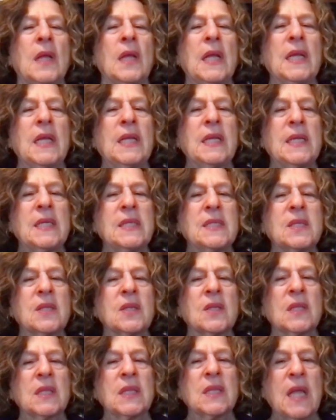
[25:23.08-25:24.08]
It is
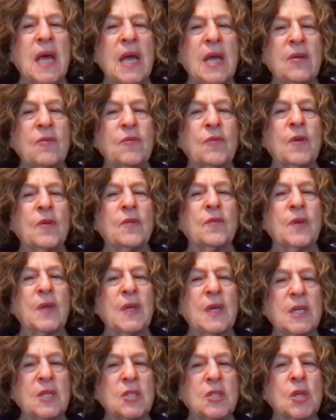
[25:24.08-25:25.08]
the life of
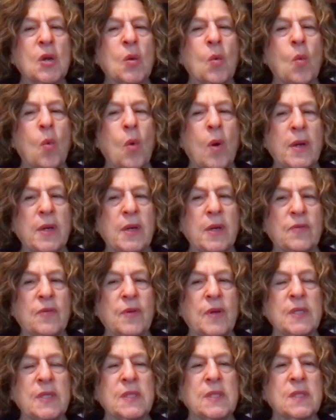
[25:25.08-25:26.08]
each one of
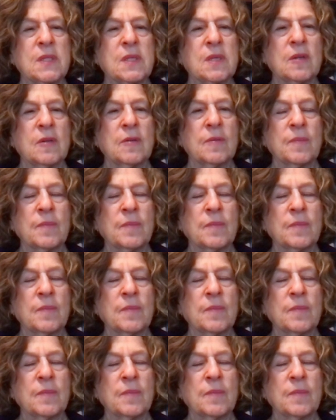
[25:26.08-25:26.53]
us